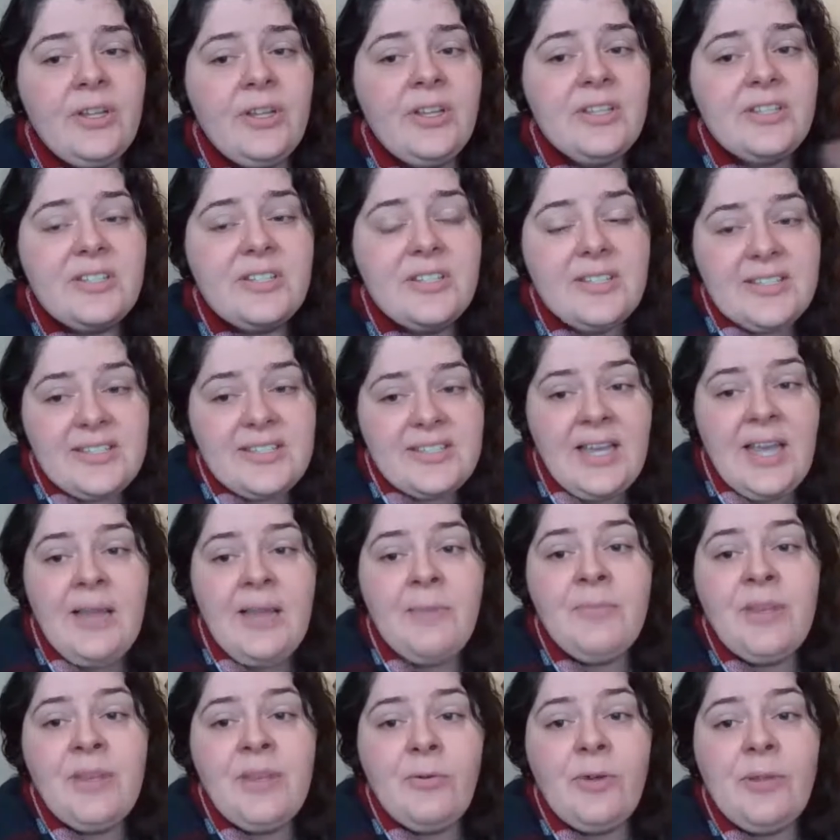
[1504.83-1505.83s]
to the
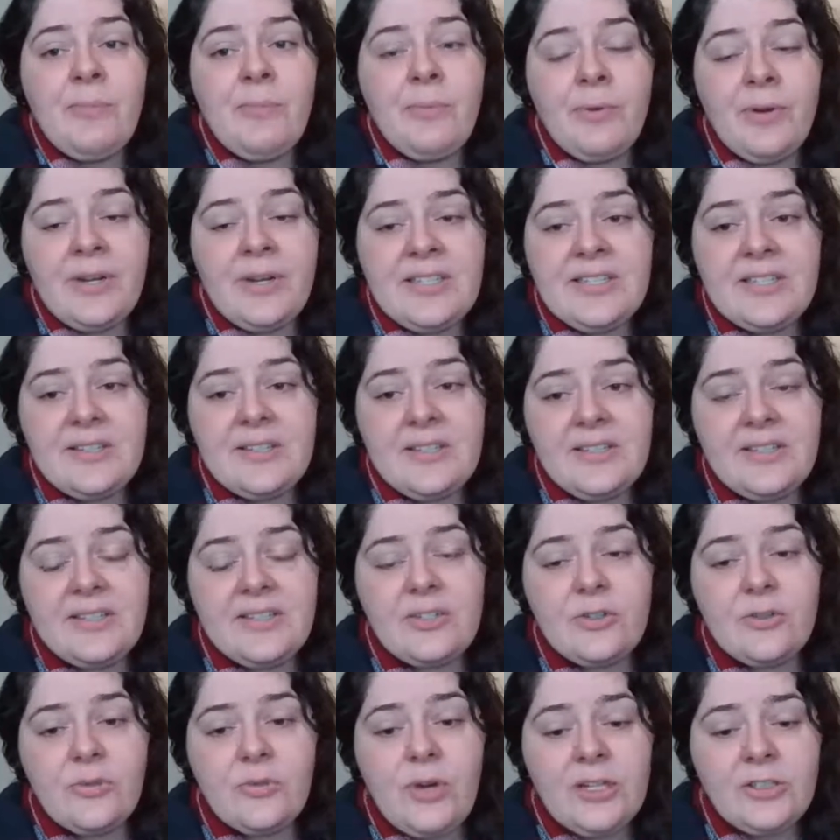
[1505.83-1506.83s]
time that we printed
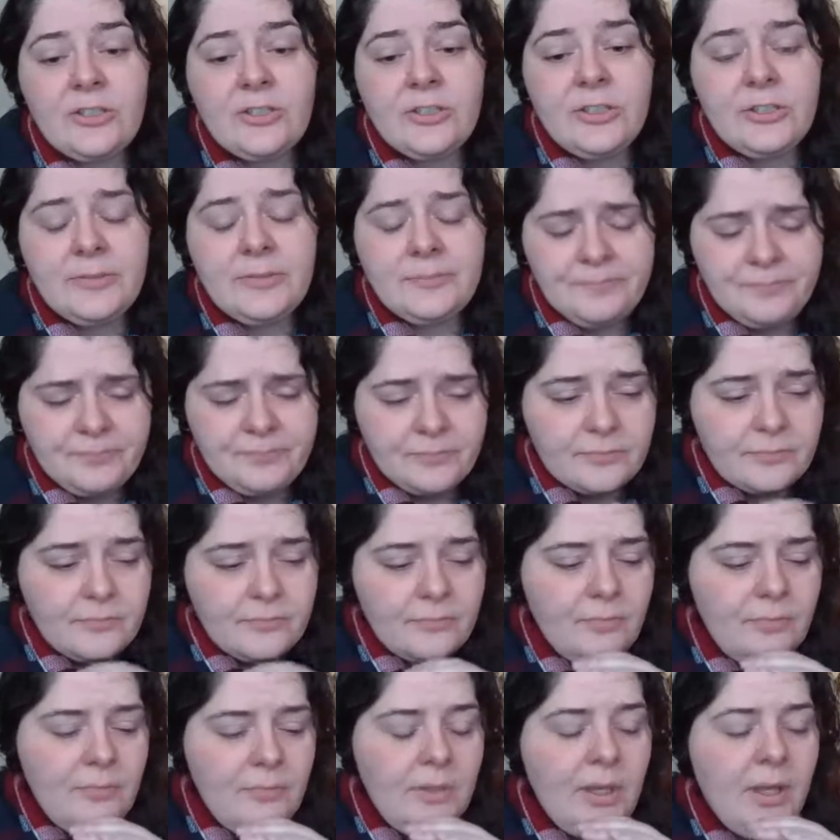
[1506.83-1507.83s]
this structure,
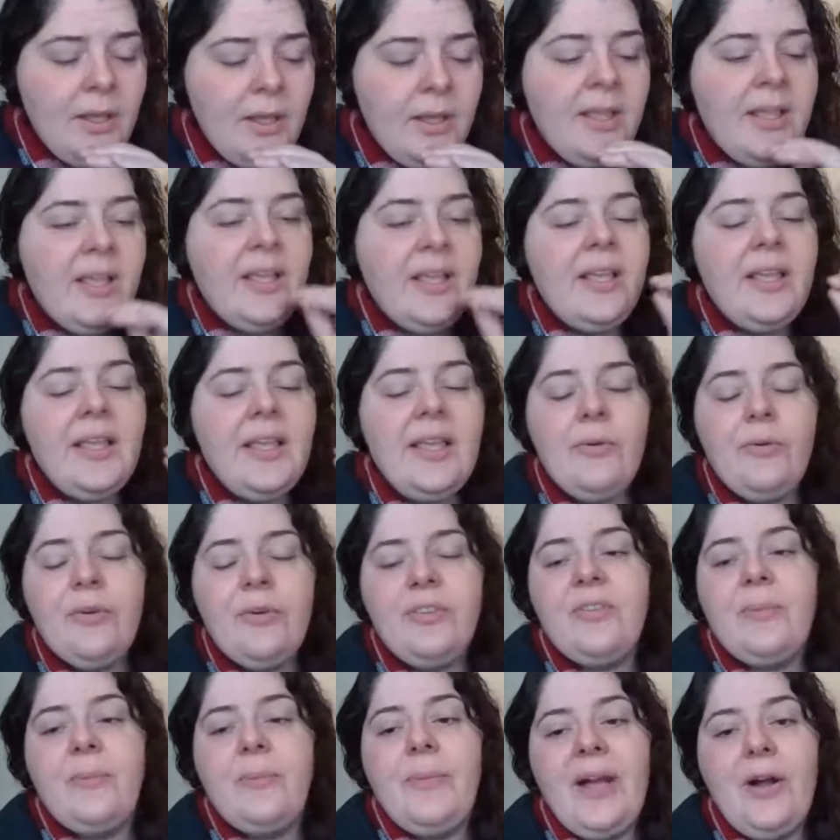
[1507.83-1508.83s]
it
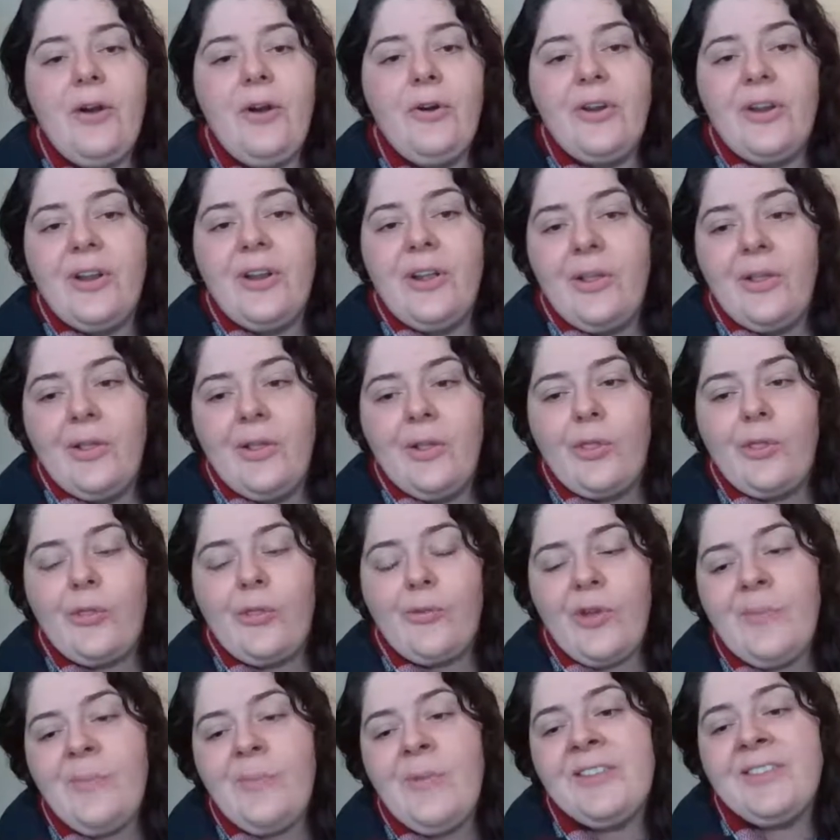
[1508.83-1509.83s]
was about
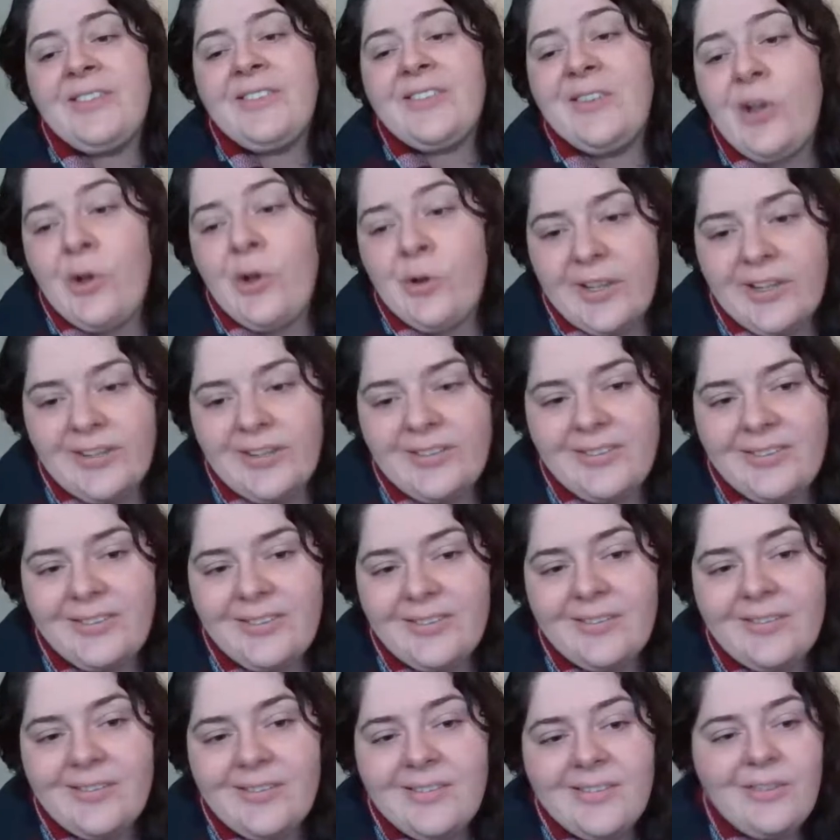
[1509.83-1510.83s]
3 months notice.
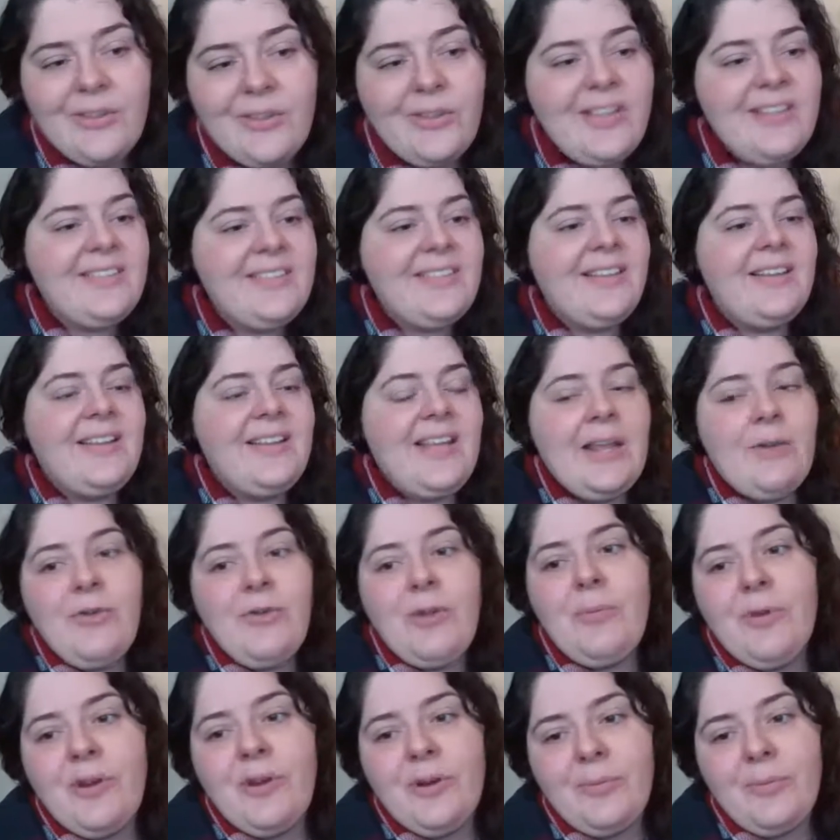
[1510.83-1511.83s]
So they said, can
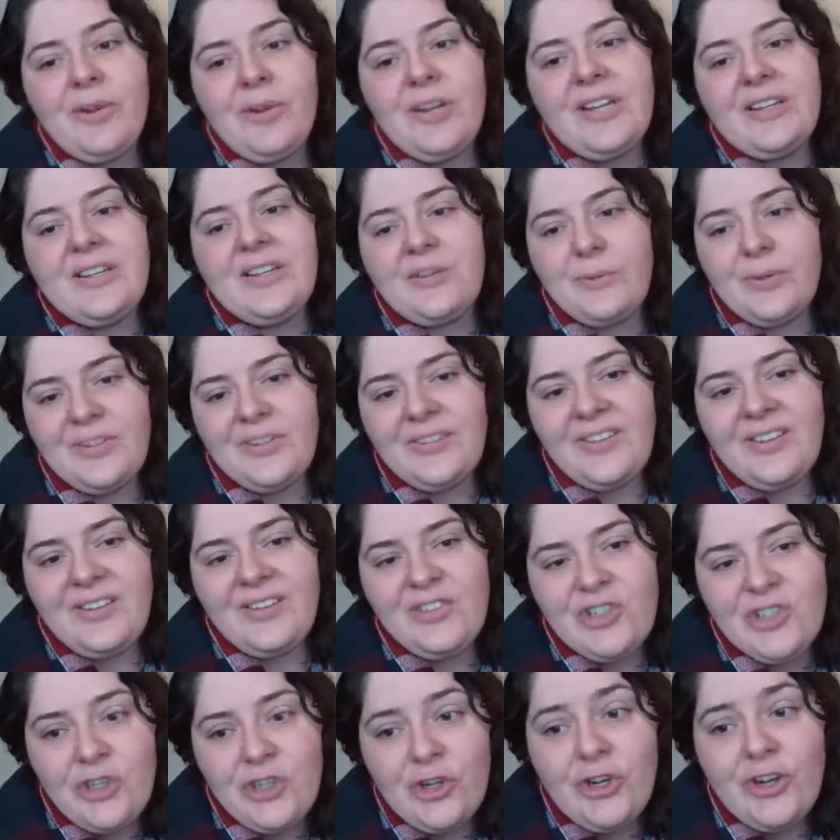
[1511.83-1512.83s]
we print a bridge? We
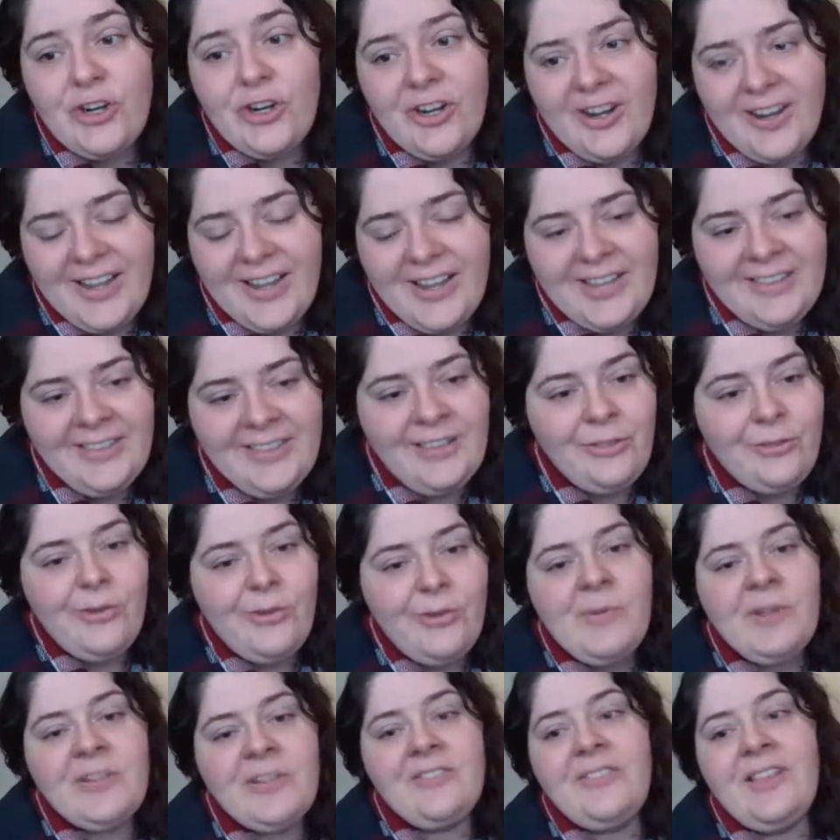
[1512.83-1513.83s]
said, sure. And then
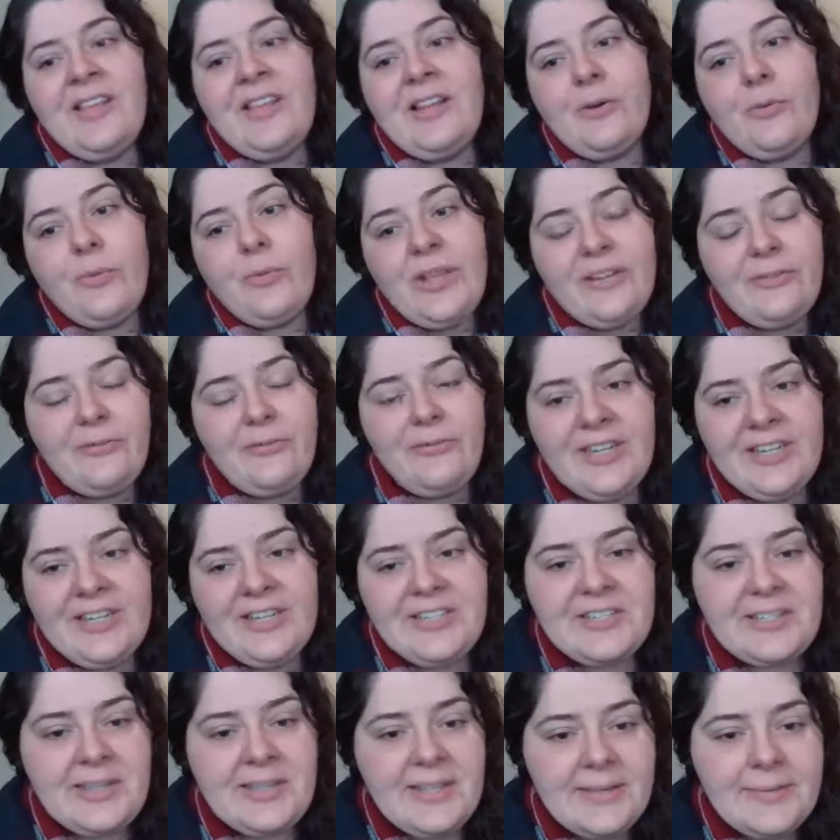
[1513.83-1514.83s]
3 months later, we had
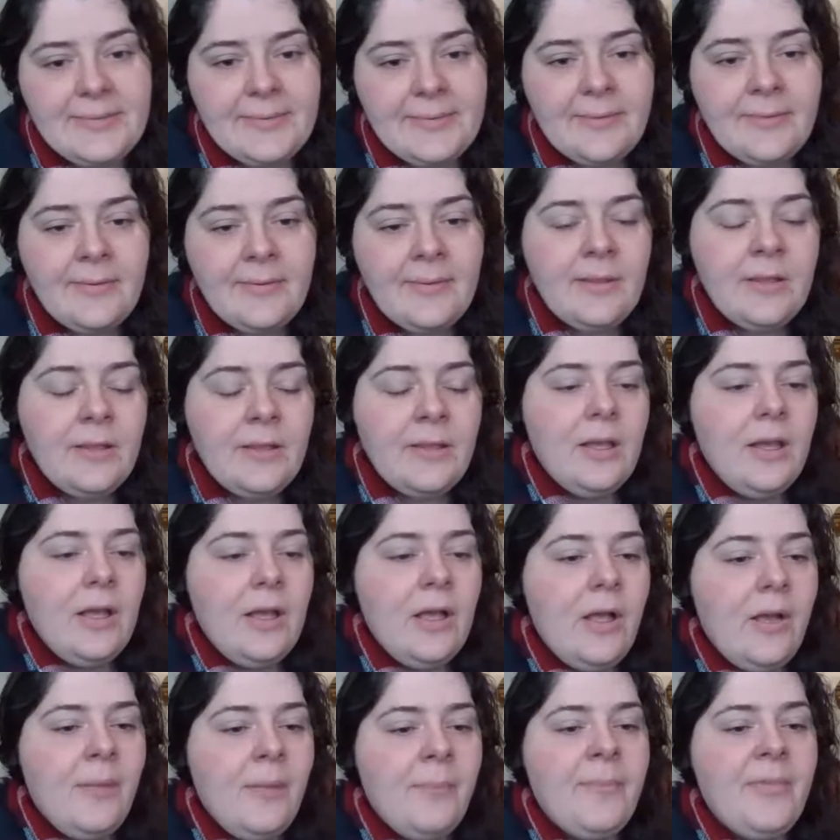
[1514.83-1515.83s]
finished this.
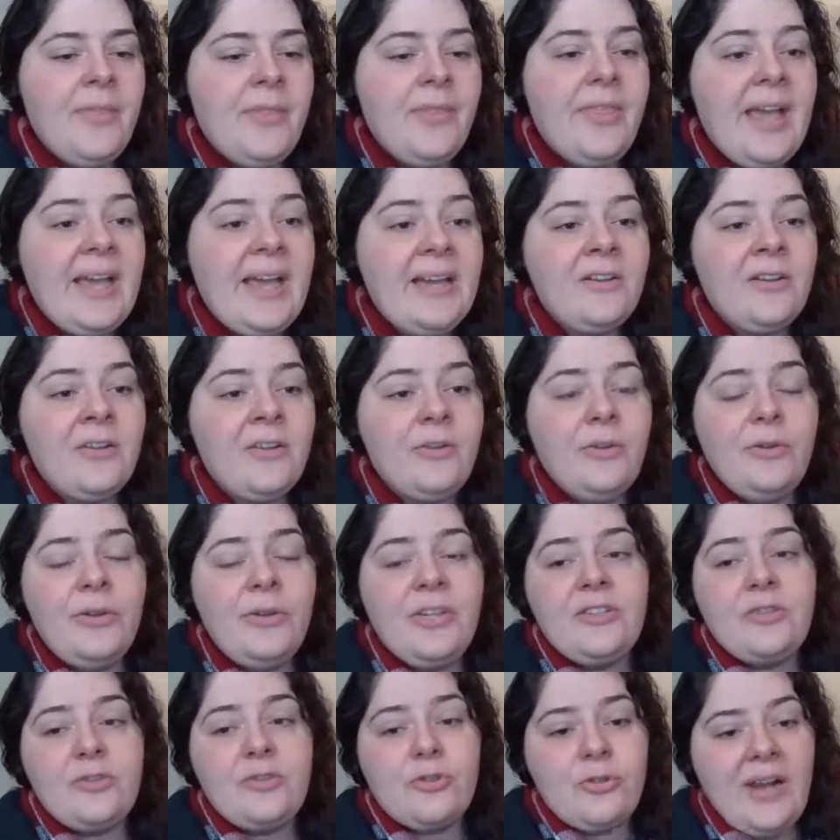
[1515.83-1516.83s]
That
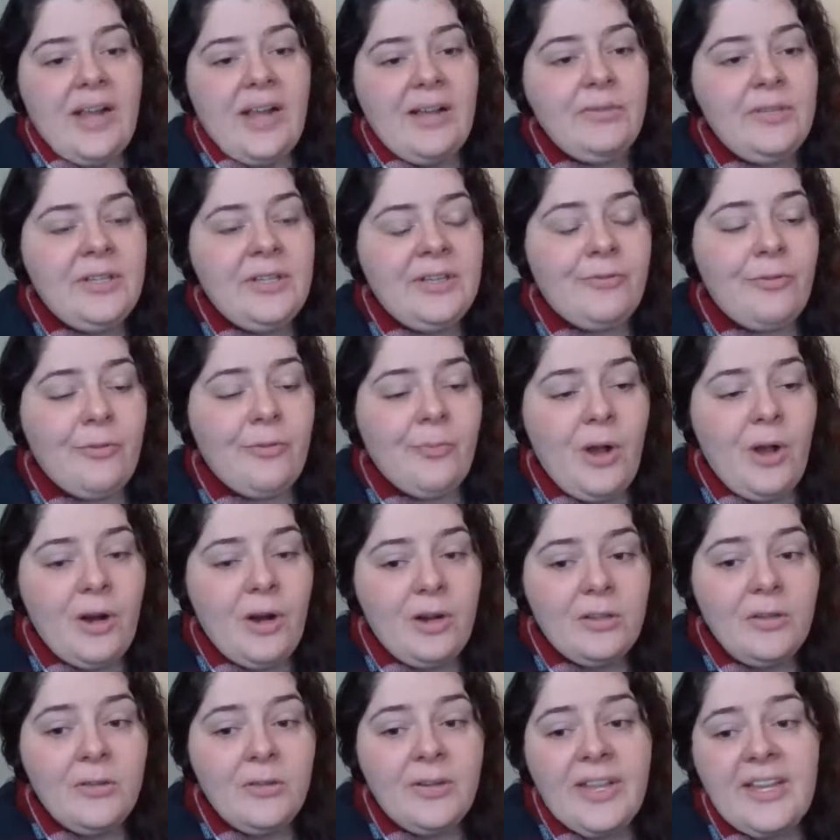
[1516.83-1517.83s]
included traveling from
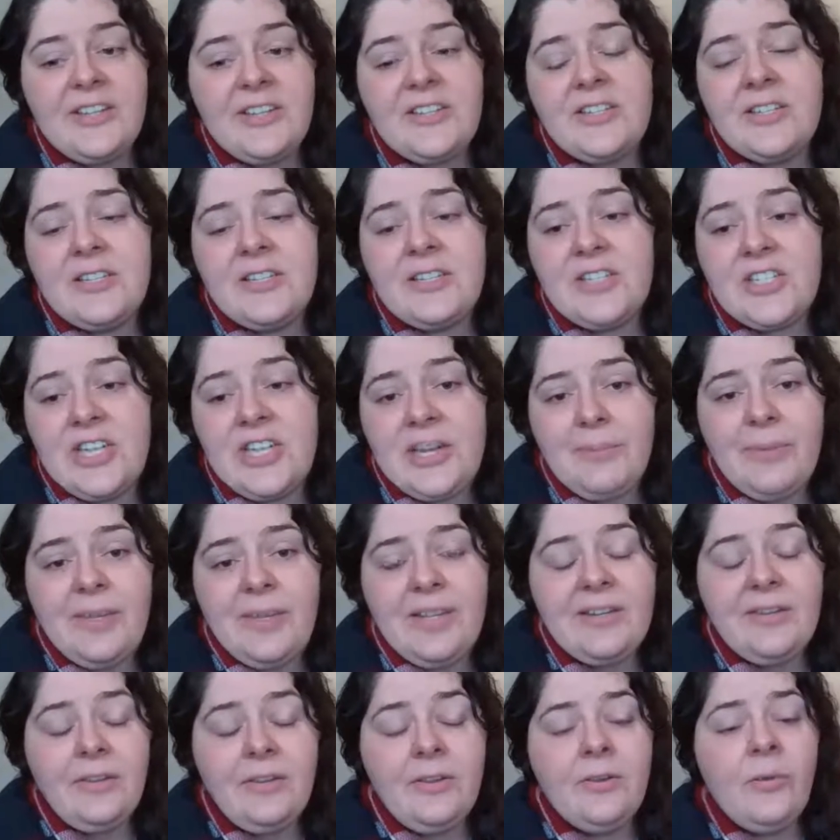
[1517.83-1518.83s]
our location in
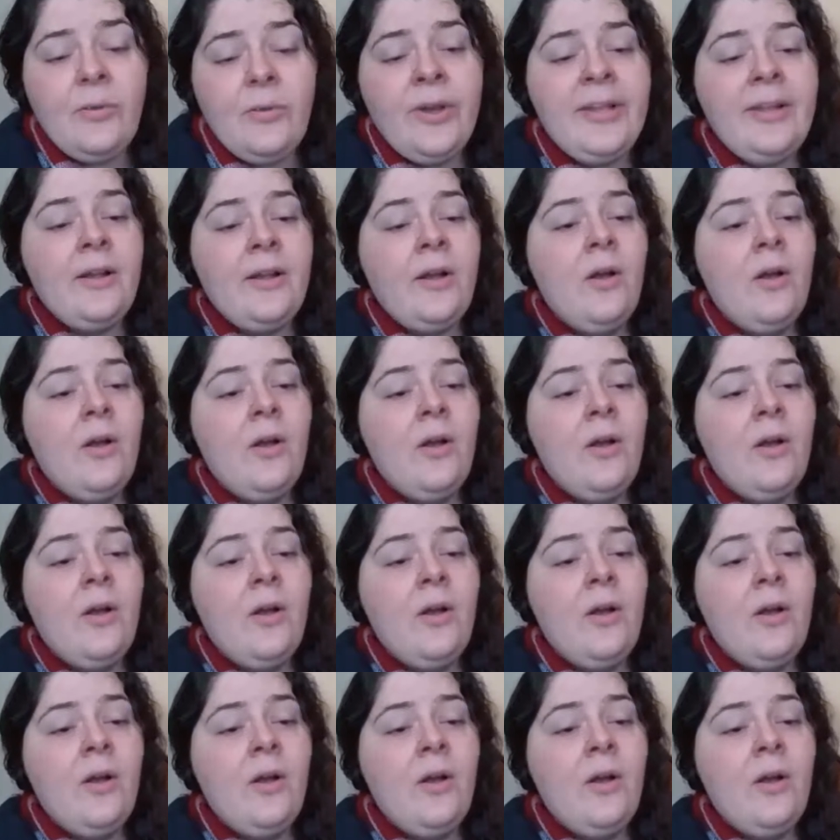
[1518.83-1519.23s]
Champaign, Illinois,